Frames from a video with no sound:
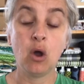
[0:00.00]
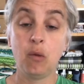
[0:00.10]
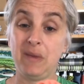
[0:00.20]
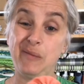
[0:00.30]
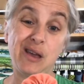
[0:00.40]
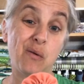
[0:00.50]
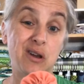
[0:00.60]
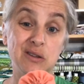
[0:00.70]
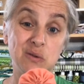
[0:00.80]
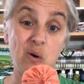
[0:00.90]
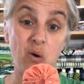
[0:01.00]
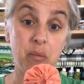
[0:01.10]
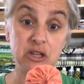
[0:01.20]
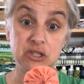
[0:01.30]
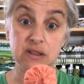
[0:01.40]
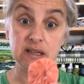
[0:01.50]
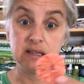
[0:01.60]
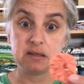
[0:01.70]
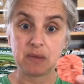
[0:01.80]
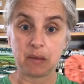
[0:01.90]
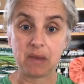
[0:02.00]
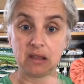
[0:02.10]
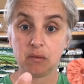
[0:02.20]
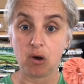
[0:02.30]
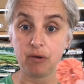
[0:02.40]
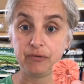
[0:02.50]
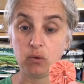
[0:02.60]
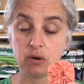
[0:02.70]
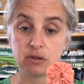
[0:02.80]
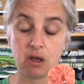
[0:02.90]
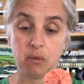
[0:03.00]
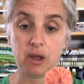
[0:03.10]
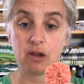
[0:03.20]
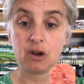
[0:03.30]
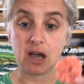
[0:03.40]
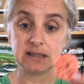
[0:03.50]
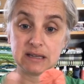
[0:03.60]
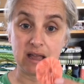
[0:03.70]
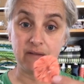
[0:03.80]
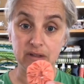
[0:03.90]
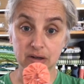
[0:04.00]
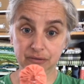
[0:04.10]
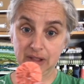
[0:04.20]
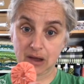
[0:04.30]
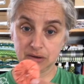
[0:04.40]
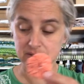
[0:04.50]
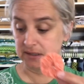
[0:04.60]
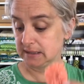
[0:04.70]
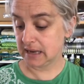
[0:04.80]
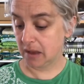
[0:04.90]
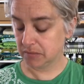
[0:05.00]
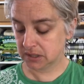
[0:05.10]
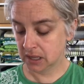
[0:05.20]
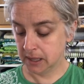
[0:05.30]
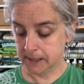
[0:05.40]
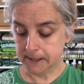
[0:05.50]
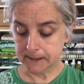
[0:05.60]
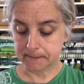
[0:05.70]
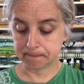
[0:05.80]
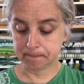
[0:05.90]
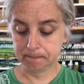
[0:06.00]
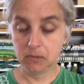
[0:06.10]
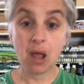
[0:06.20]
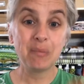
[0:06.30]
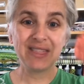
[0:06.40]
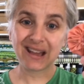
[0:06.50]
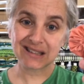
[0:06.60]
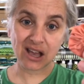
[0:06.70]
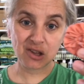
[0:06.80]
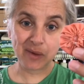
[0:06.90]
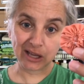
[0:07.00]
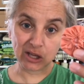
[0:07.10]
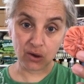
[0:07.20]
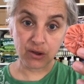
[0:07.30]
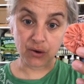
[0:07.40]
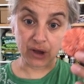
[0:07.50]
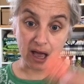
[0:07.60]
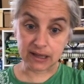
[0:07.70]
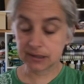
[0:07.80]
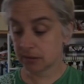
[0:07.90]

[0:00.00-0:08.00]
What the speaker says: Maybe I want to do a whole bunch of these, make them all 4s all the way across and have little flowers and stems. But that's how you make a yo-yo, guys.